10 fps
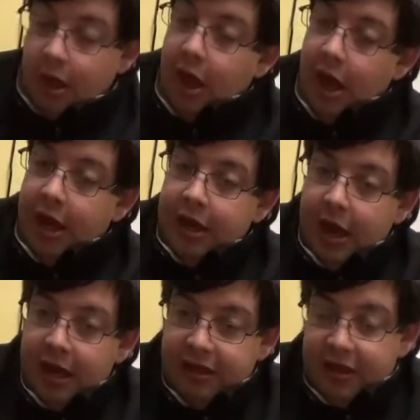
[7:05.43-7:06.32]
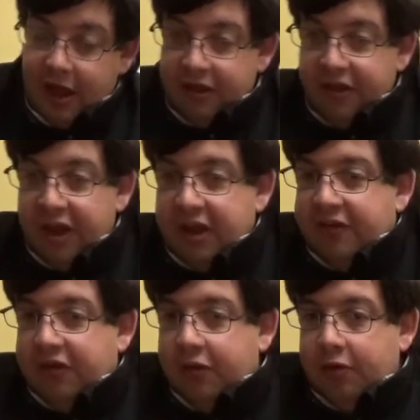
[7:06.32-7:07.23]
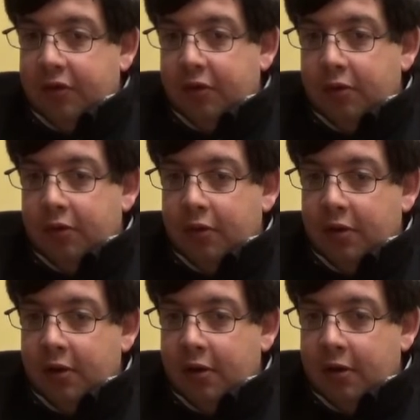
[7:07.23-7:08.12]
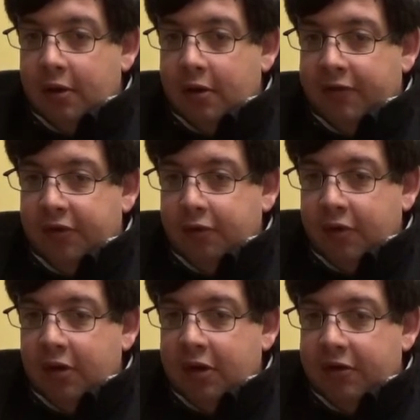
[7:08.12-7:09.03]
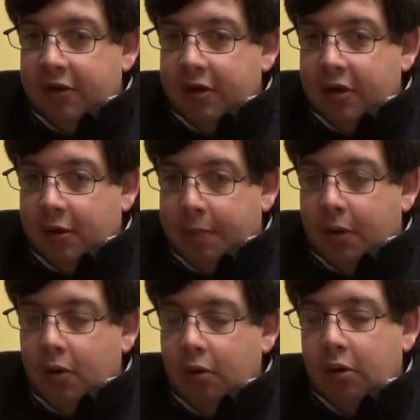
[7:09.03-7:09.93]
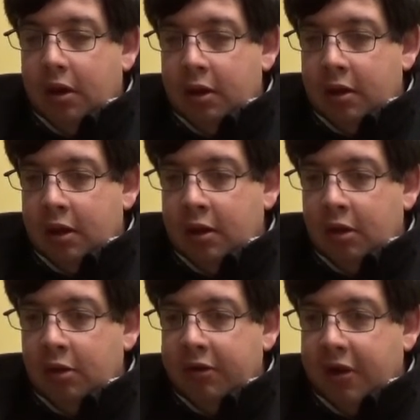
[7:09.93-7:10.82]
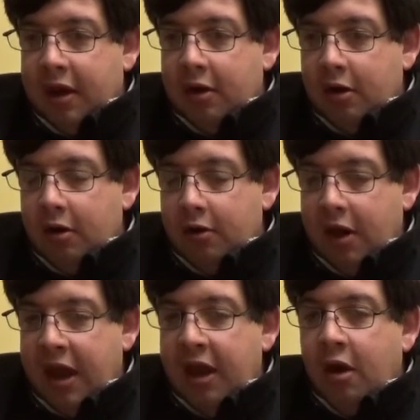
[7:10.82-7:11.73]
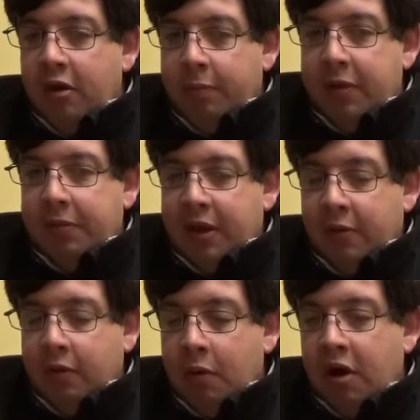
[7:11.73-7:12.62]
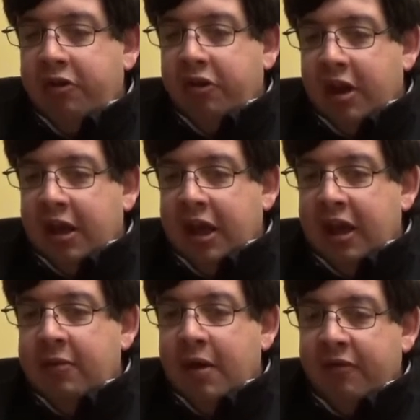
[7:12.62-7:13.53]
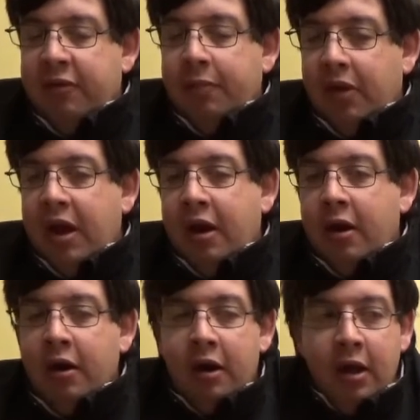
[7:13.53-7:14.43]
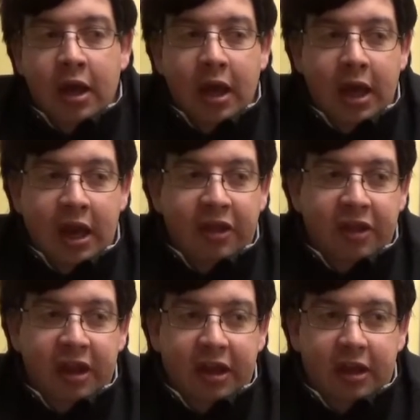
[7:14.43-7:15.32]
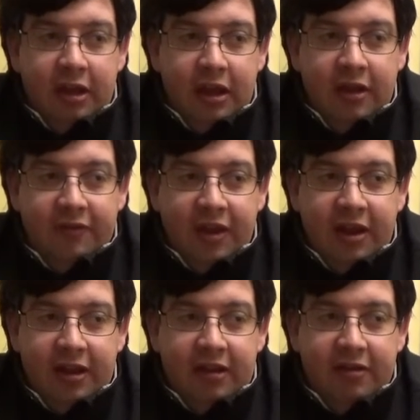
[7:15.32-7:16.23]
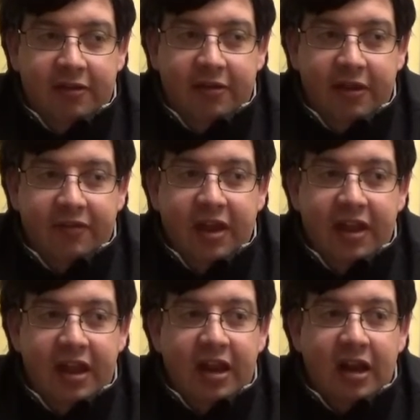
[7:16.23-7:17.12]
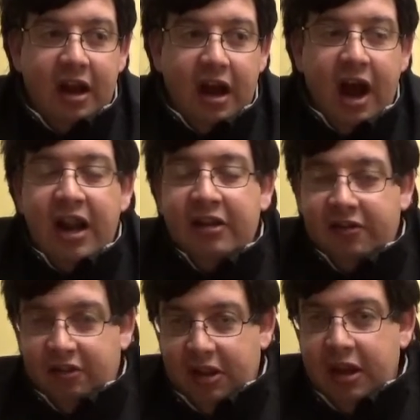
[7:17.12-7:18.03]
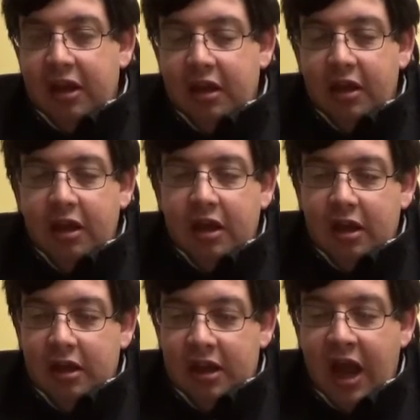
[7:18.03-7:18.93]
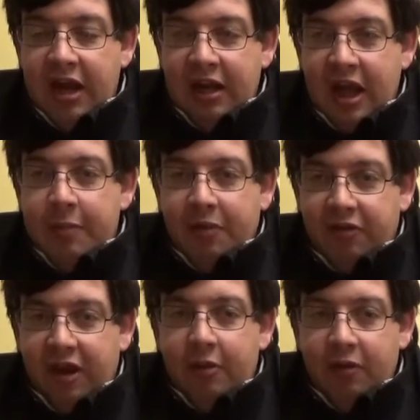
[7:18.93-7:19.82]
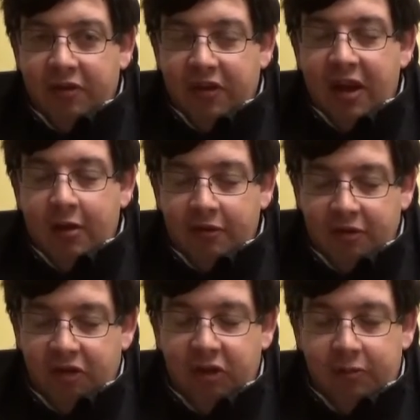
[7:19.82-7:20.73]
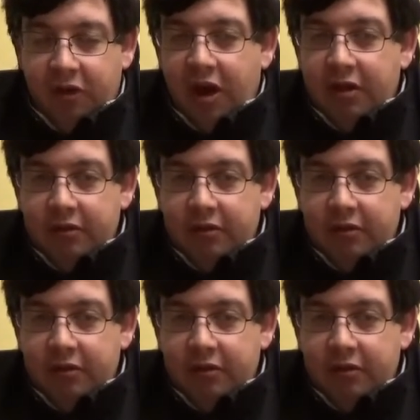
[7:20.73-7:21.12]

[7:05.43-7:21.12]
I think if you really took a poll and looked at all the people that were watching that game, every player, and I think if they did it honestly, 99% would say it was a cheap shot.